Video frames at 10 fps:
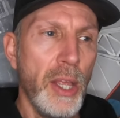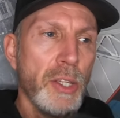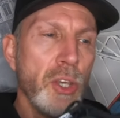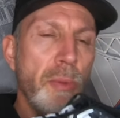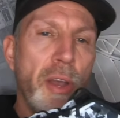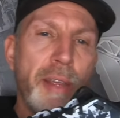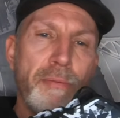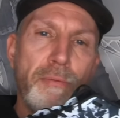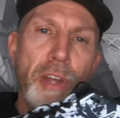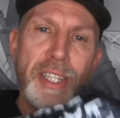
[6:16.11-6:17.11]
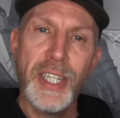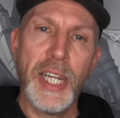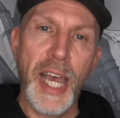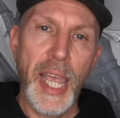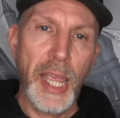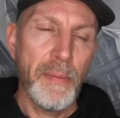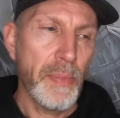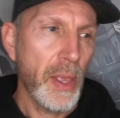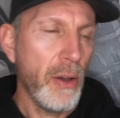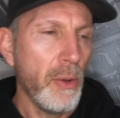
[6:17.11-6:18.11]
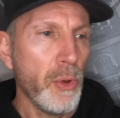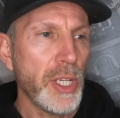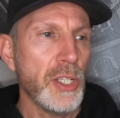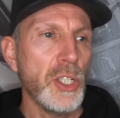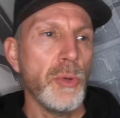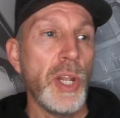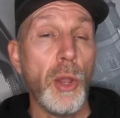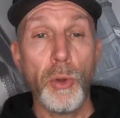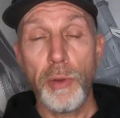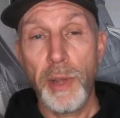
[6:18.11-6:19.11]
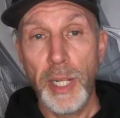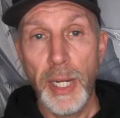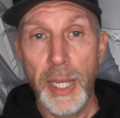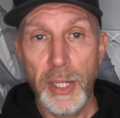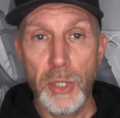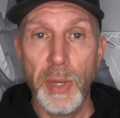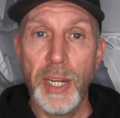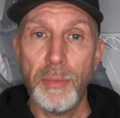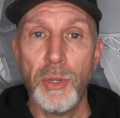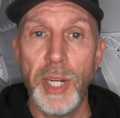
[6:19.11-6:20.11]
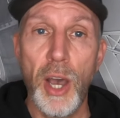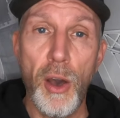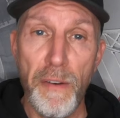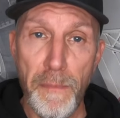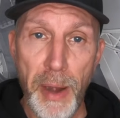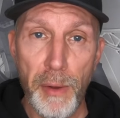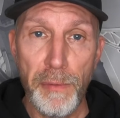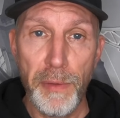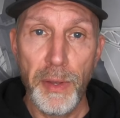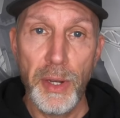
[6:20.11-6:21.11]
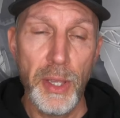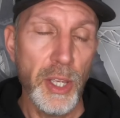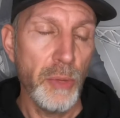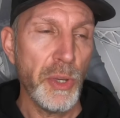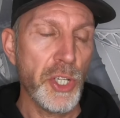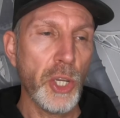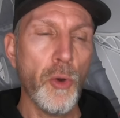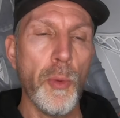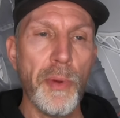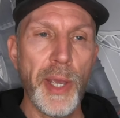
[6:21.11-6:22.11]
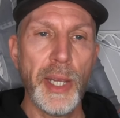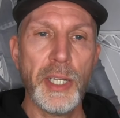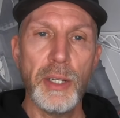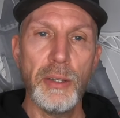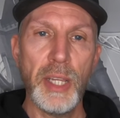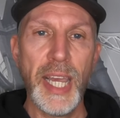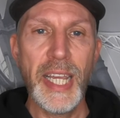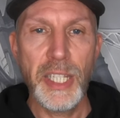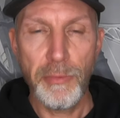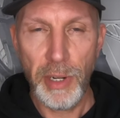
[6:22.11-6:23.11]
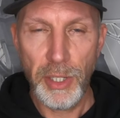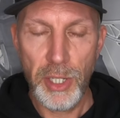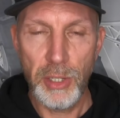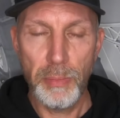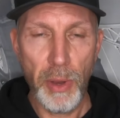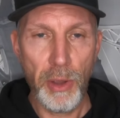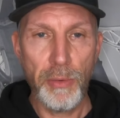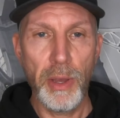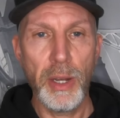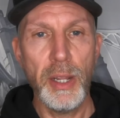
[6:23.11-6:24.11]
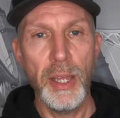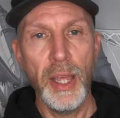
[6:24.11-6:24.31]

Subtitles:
So my run today, I wanted to do a longer run in it, so we ended up doing a half marathon, which incorporated easy run to park run,